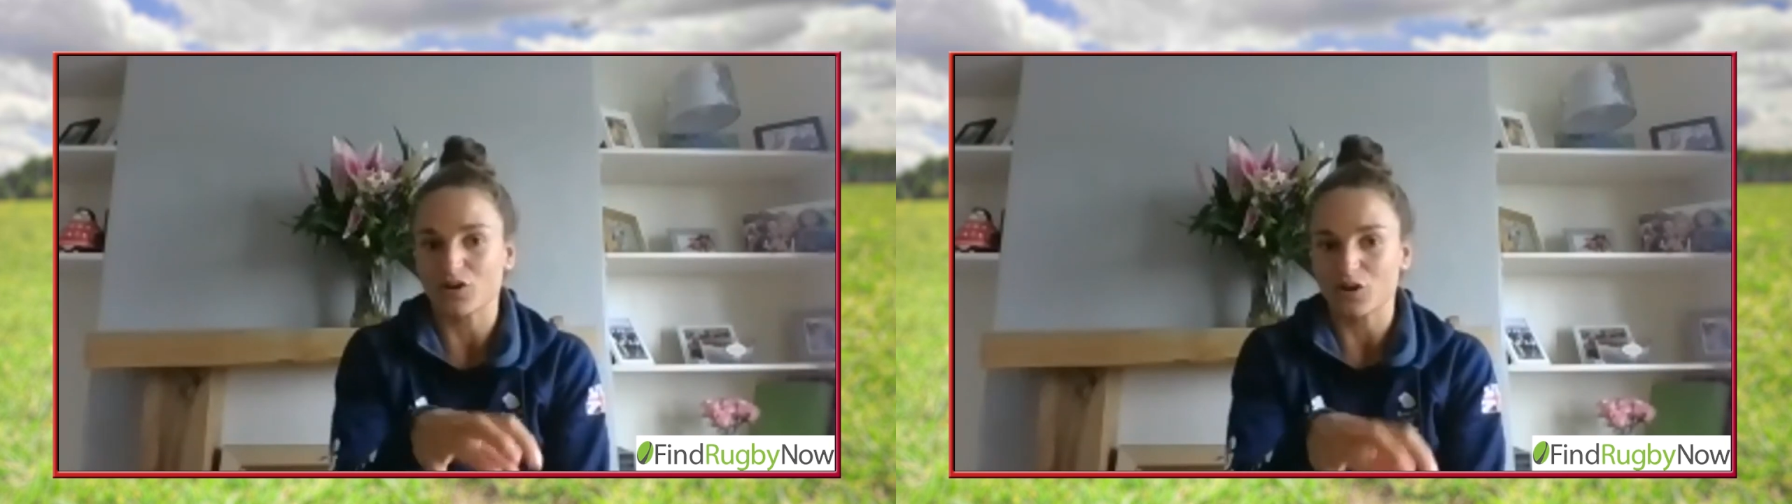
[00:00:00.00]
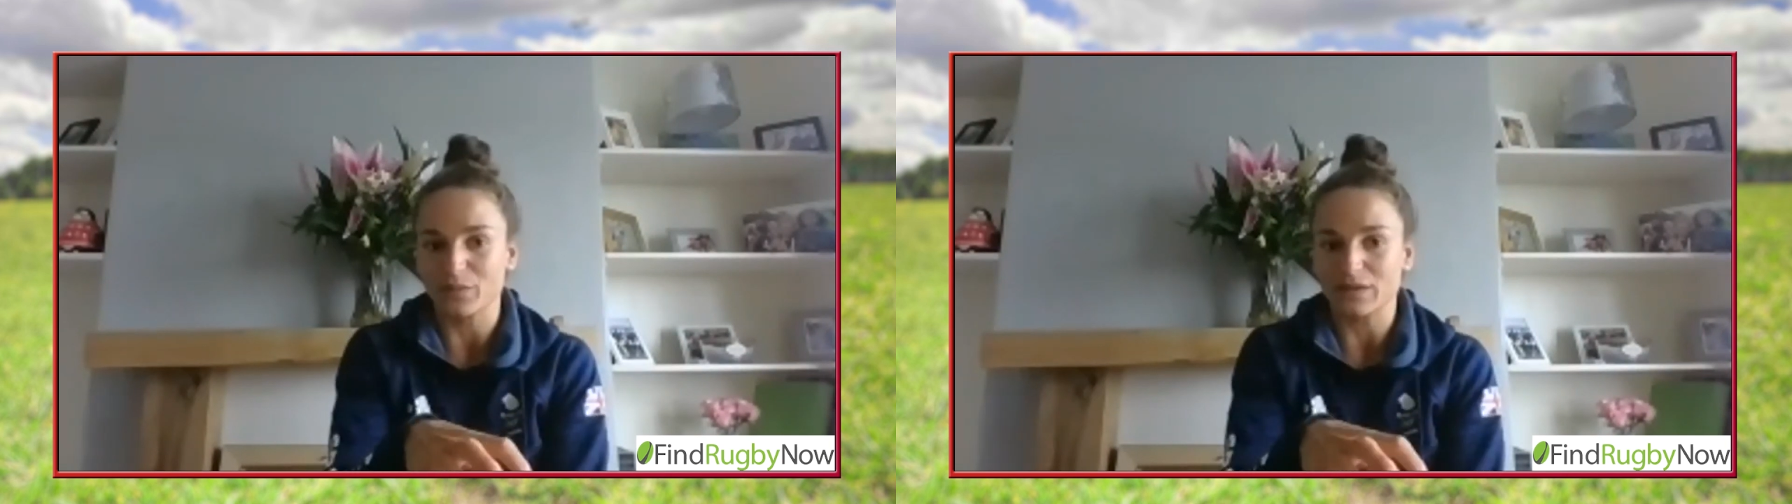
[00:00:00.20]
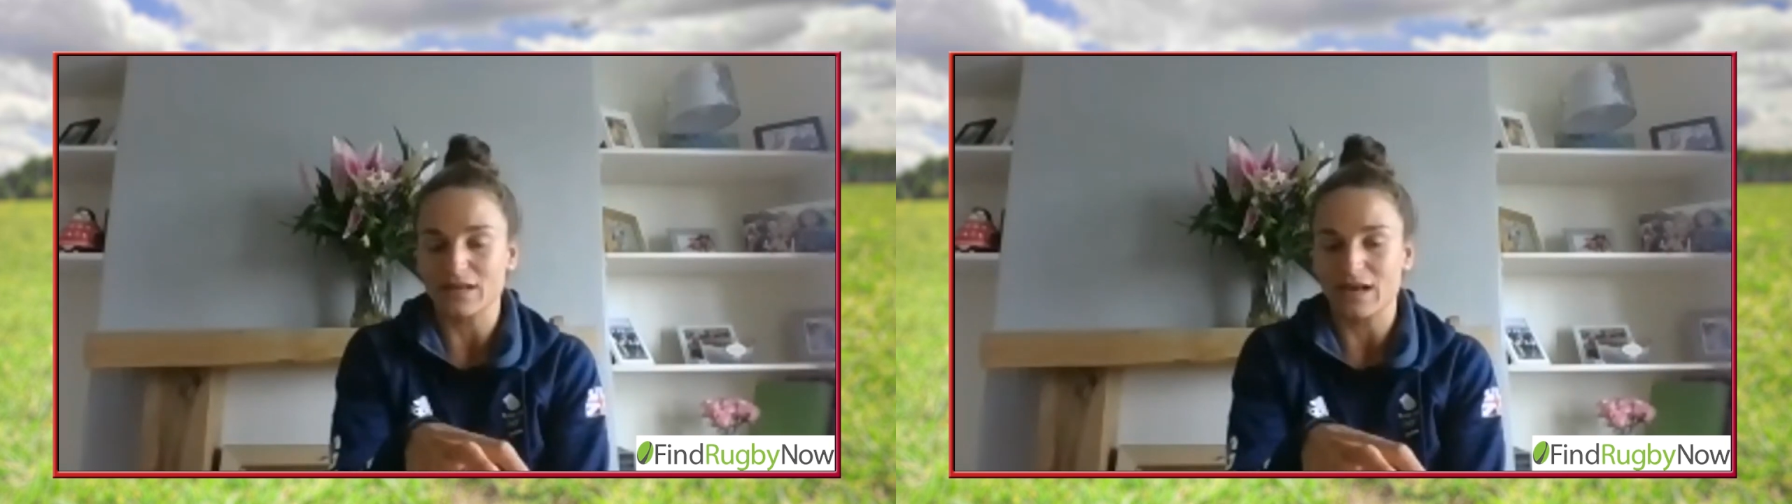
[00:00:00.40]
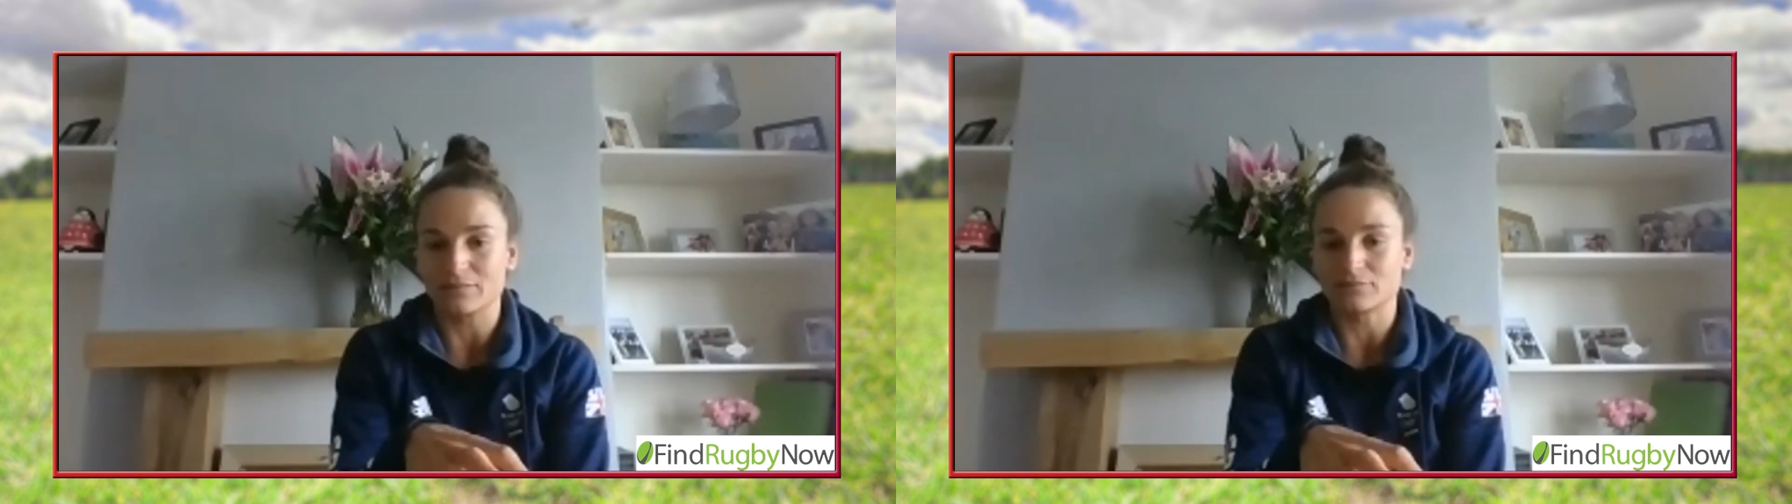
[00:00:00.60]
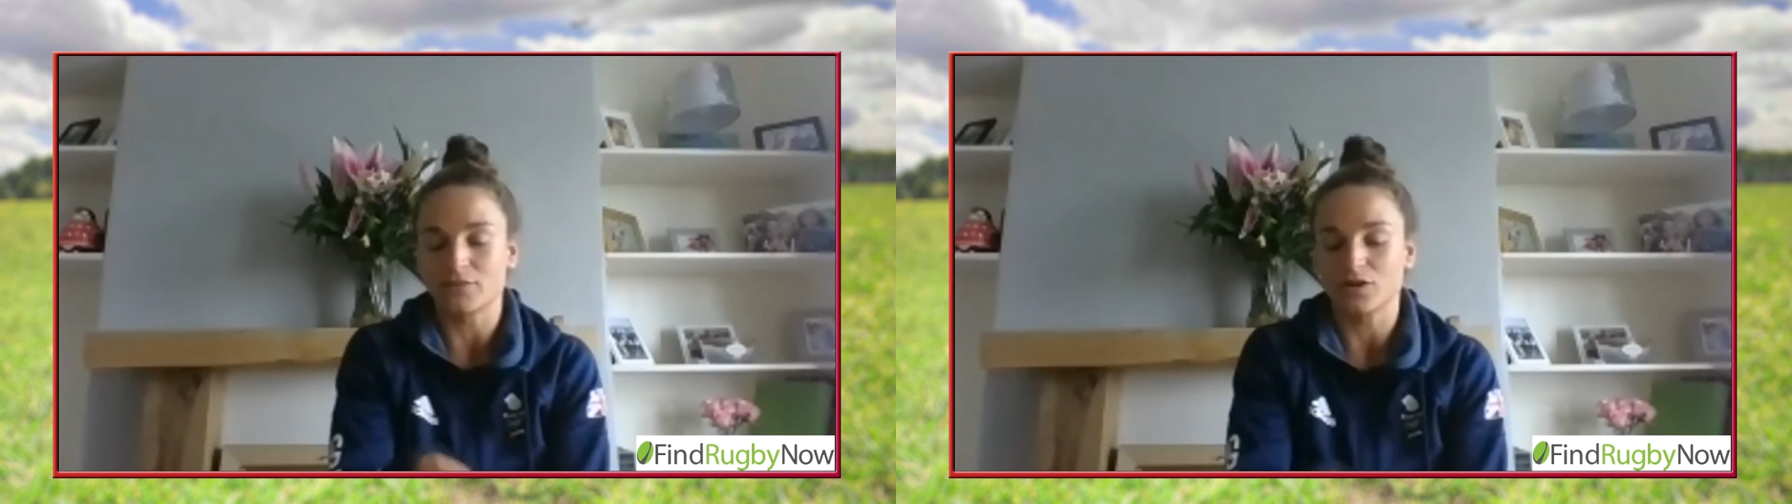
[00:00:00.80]
rugby
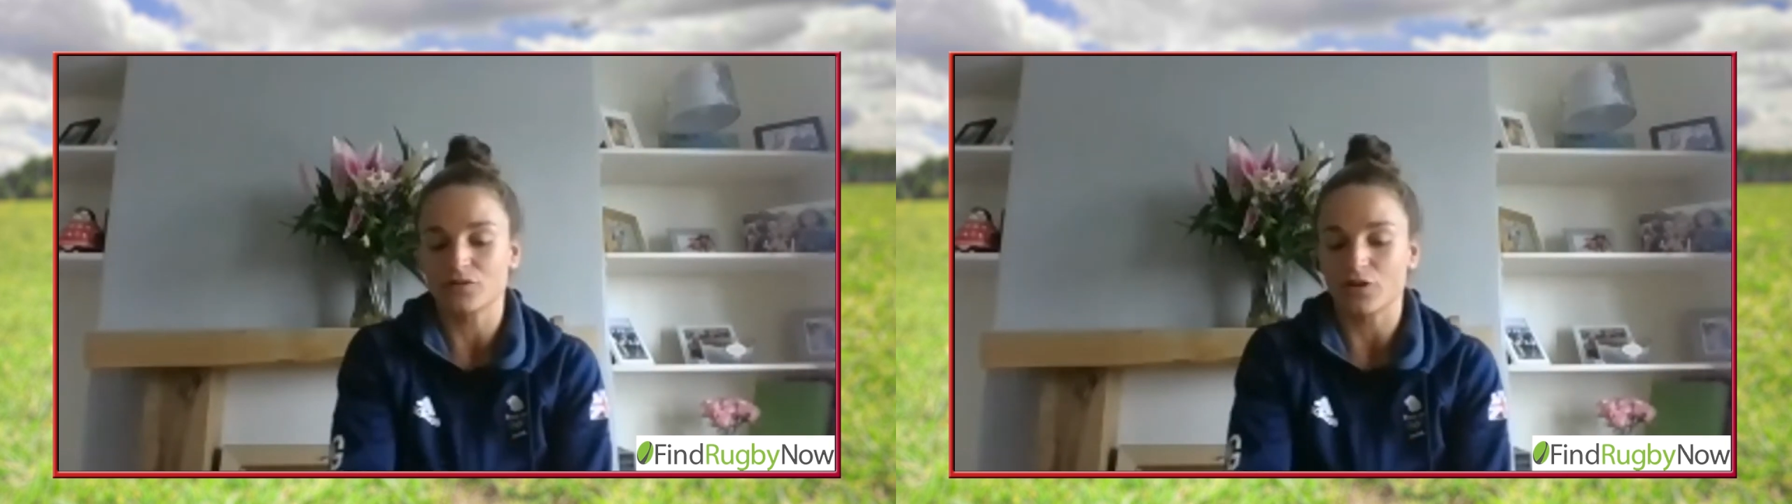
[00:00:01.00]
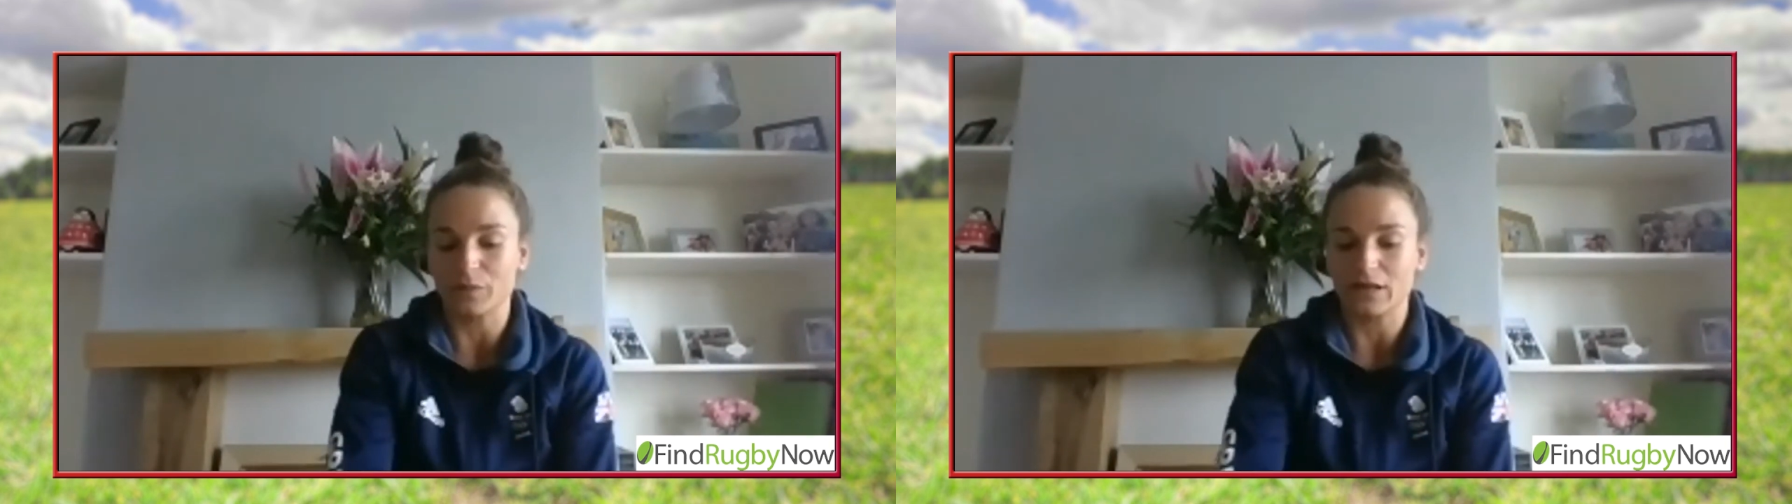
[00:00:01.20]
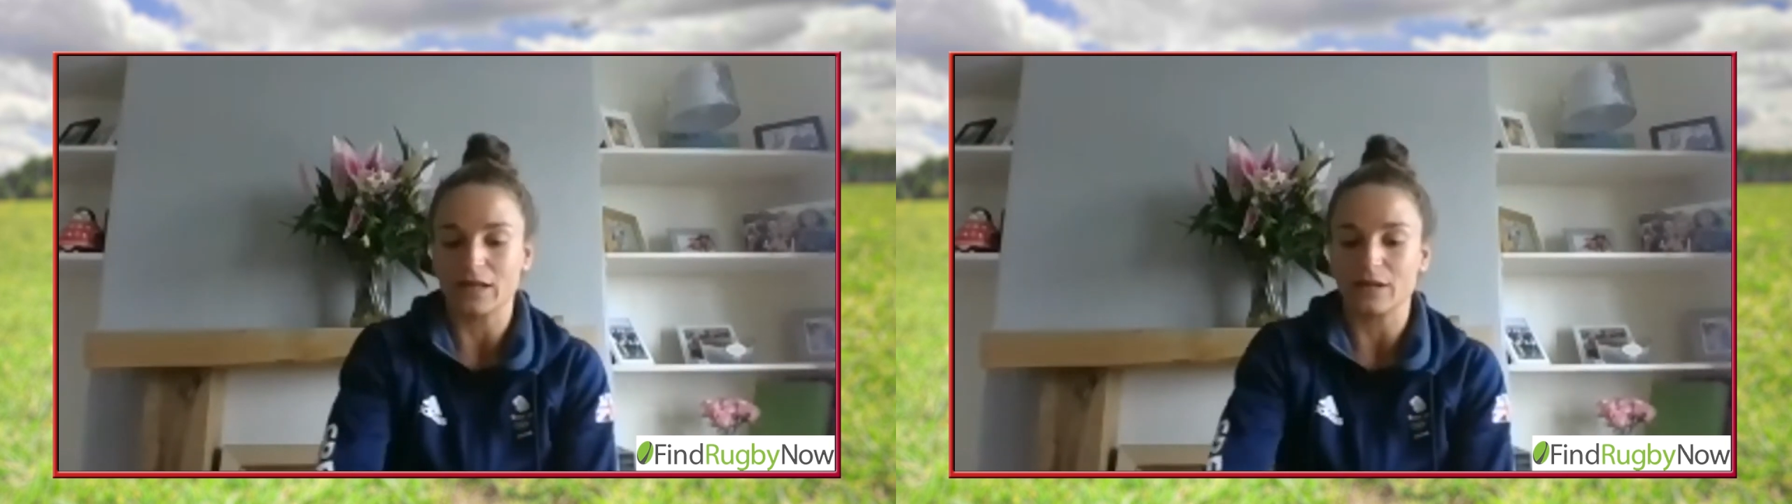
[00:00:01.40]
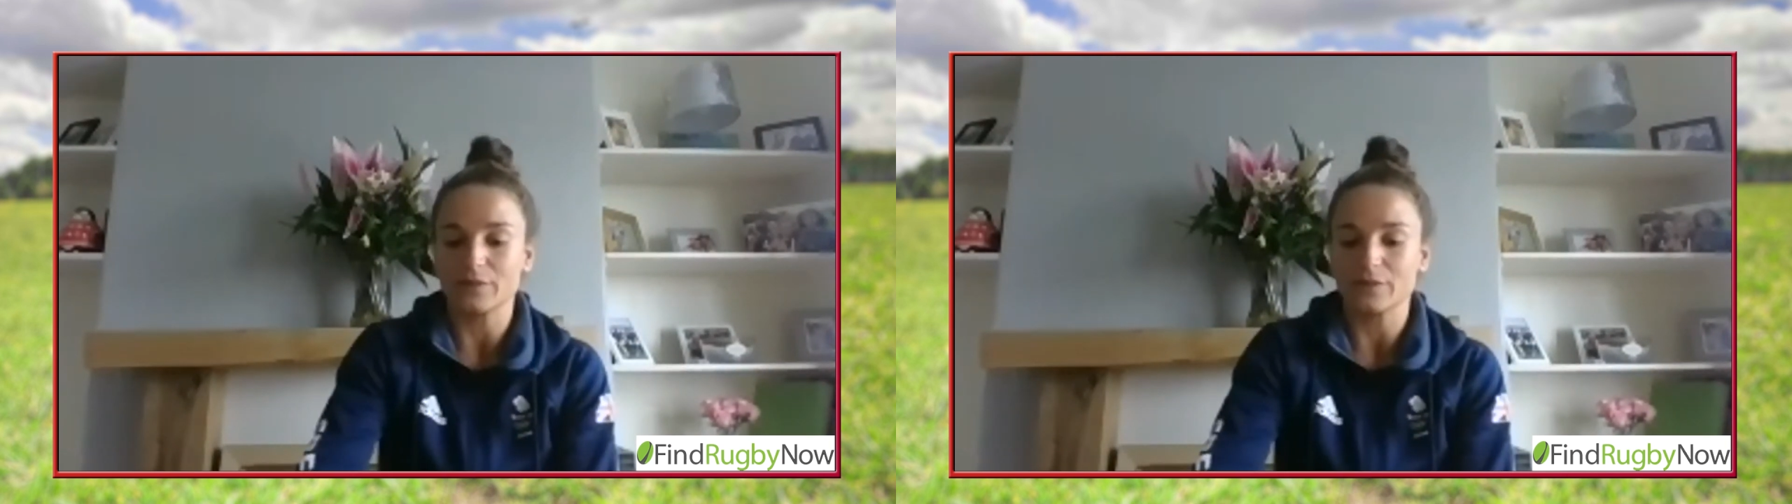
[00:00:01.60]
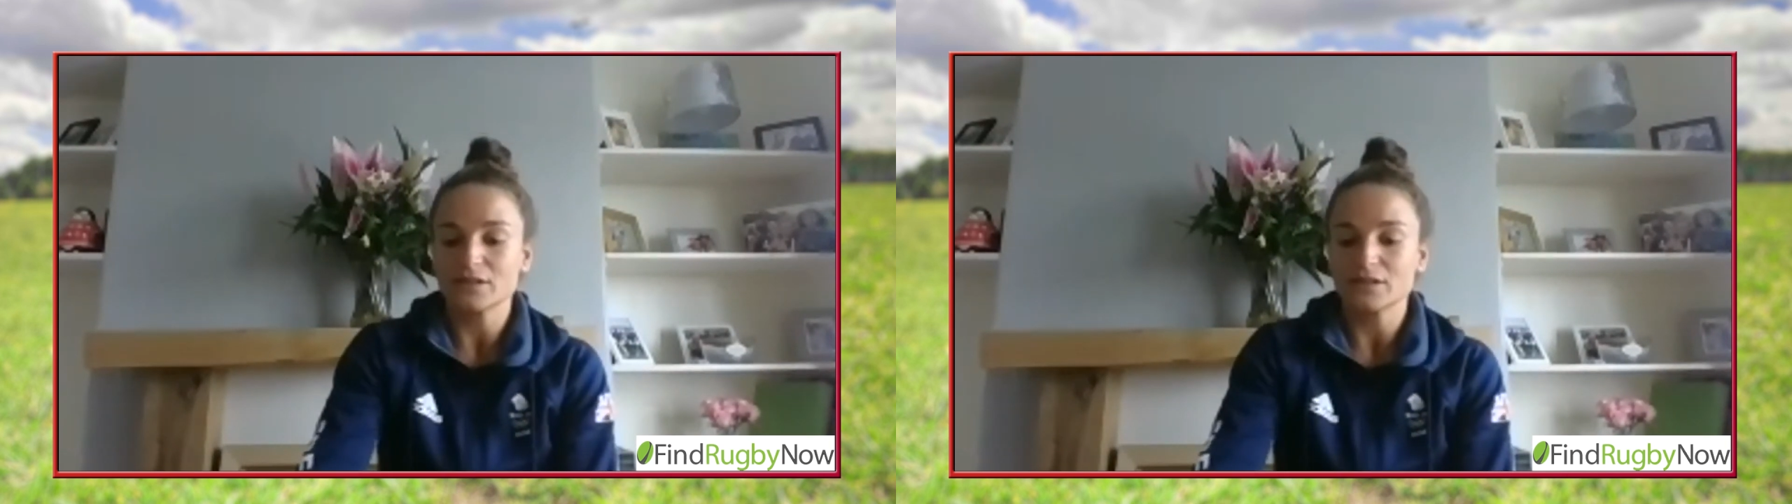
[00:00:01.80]
club.